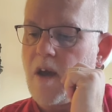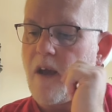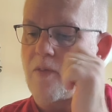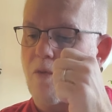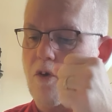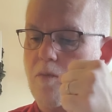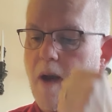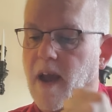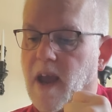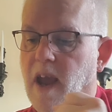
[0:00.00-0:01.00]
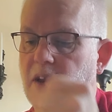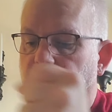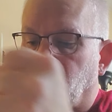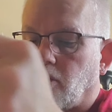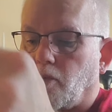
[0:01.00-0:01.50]
and thrust my
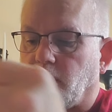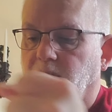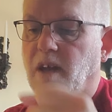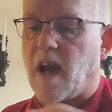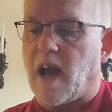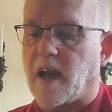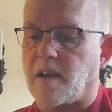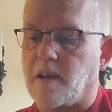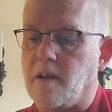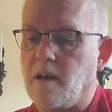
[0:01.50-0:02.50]
hand into his side,